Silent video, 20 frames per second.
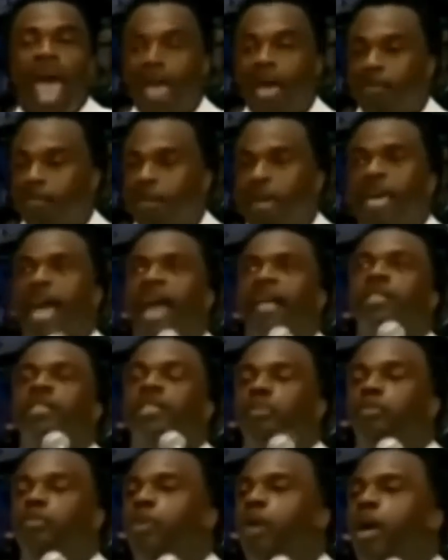and began
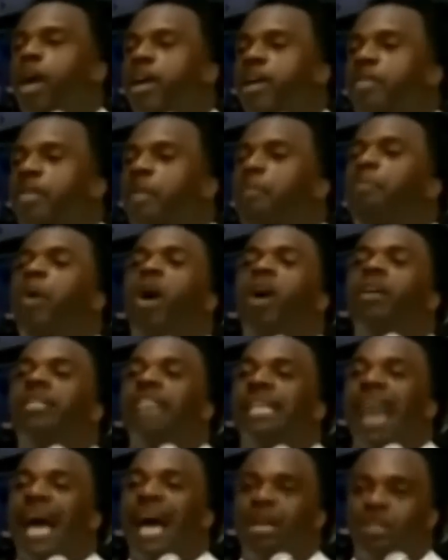to pray, the
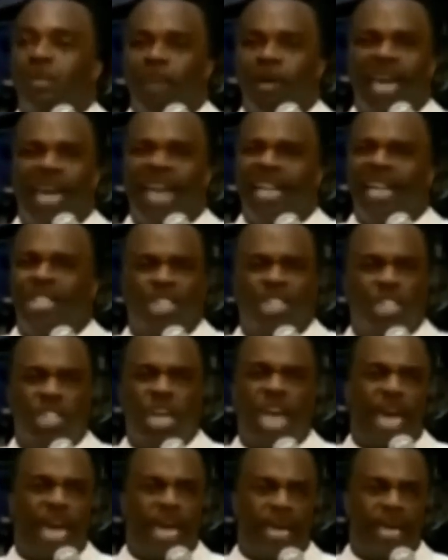Potter's House began to
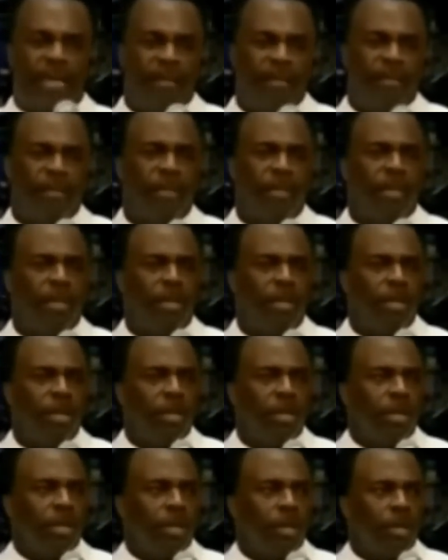shake
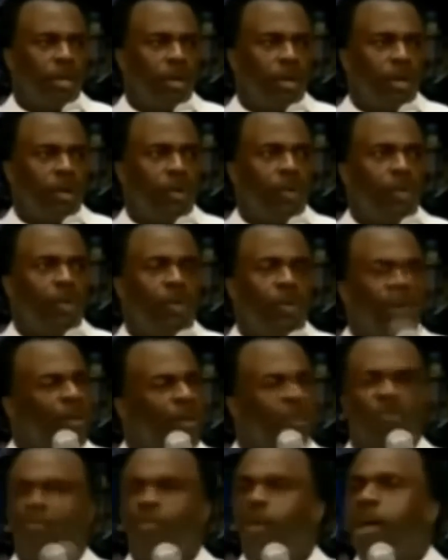with the
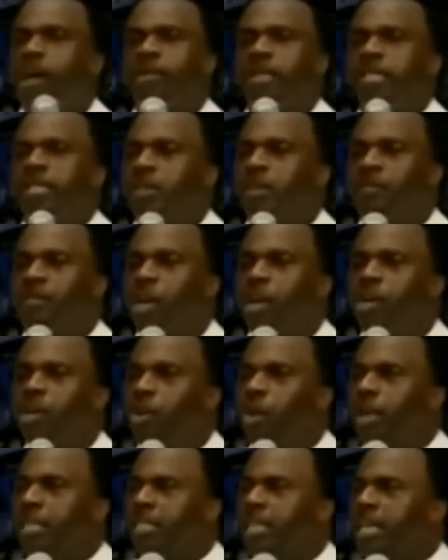fragrance of the
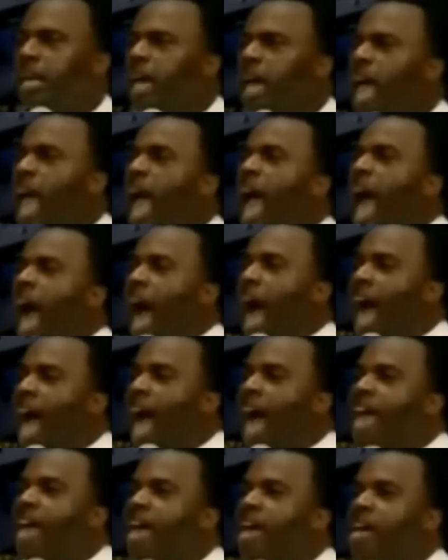anointing.
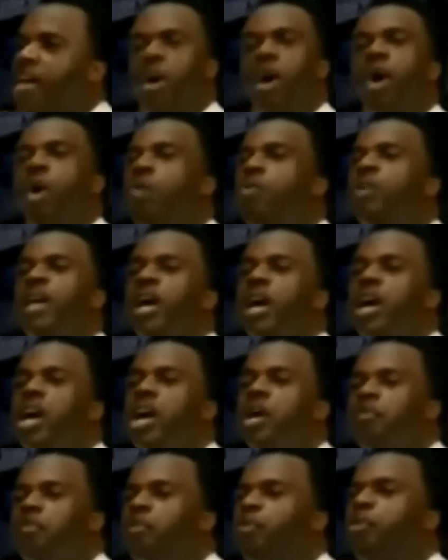I only
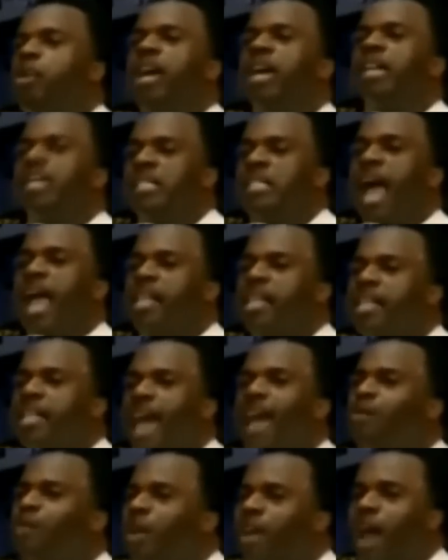heard prayers like
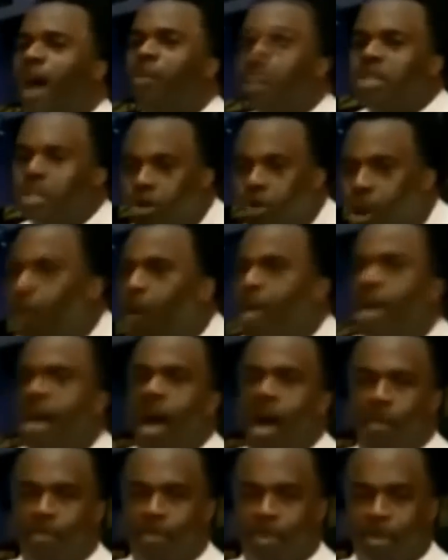that when I was growing
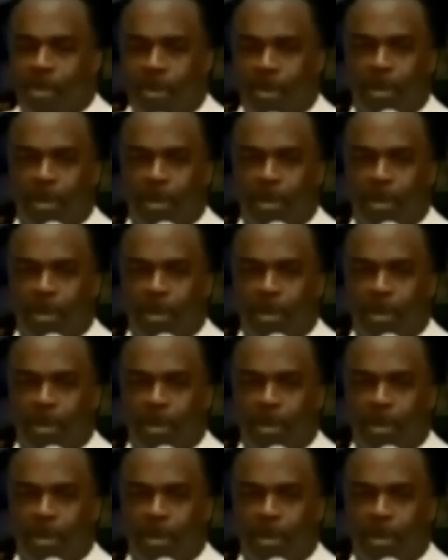up.